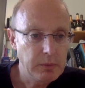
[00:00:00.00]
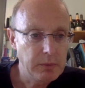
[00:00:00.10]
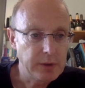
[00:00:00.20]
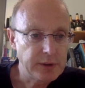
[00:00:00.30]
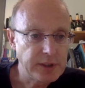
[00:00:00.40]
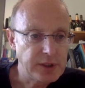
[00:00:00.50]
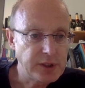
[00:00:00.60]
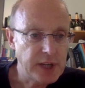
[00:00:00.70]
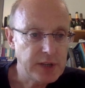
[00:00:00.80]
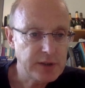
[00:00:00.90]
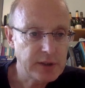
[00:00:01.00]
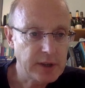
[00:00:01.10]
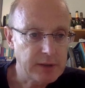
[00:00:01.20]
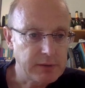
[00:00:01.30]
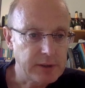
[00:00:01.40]
We just need to change the
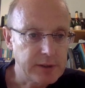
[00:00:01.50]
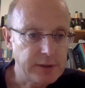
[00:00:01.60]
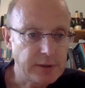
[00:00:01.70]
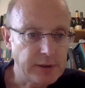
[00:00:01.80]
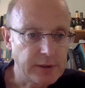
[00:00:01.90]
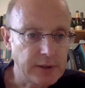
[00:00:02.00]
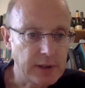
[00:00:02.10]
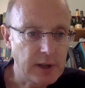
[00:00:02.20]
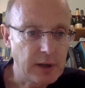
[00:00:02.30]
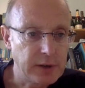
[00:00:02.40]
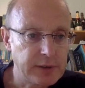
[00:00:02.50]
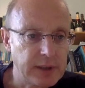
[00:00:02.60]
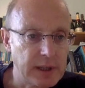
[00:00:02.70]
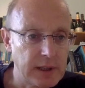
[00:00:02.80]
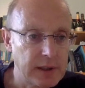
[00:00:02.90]
coverage so that it's on a log
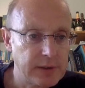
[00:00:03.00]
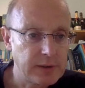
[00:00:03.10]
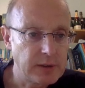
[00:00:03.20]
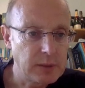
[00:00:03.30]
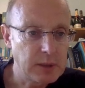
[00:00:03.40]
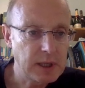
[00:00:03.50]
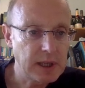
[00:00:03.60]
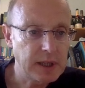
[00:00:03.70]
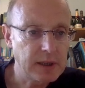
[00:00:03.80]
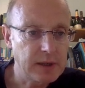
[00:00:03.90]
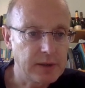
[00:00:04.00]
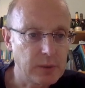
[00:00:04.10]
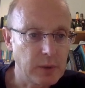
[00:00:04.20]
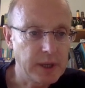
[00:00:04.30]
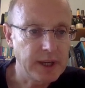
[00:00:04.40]
scale. So double click on the
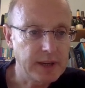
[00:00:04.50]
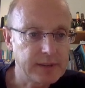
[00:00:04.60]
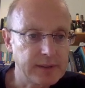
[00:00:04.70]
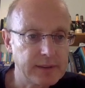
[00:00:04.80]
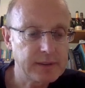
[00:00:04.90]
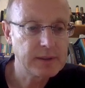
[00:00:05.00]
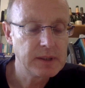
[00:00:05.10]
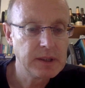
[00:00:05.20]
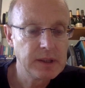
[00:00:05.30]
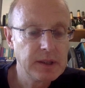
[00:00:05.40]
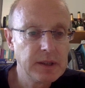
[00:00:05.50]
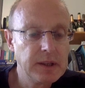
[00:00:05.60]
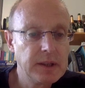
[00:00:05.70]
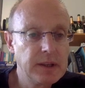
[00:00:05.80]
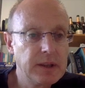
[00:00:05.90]
y-axis.
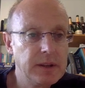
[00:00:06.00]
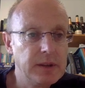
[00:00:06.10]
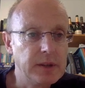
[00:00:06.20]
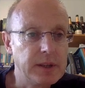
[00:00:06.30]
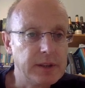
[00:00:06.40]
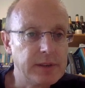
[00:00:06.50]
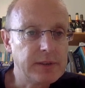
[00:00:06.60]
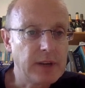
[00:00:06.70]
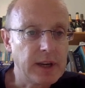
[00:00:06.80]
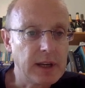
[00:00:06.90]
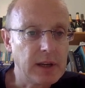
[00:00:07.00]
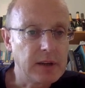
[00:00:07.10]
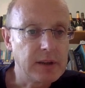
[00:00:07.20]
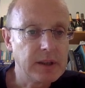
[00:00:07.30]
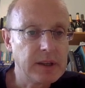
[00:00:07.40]
You get this
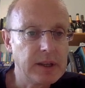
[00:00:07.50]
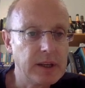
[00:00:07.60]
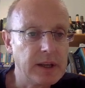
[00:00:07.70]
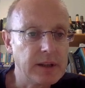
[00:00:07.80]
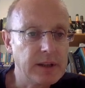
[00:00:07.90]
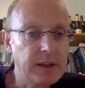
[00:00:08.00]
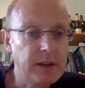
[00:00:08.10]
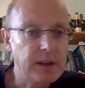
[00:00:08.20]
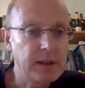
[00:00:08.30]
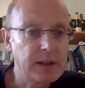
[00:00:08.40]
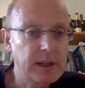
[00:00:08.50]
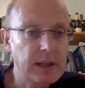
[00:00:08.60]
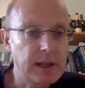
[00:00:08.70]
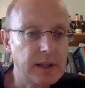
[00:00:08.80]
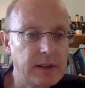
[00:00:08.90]
dialog, and here
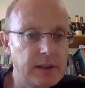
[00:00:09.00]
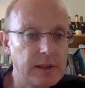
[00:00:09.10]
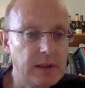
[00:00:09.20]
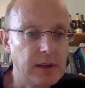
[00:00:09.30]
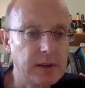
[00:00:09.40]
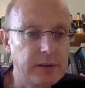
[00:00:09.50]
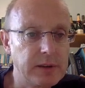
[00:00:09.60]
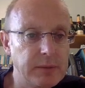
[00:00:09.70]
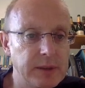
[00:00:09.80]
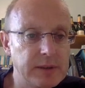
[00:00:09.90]
click logarithmic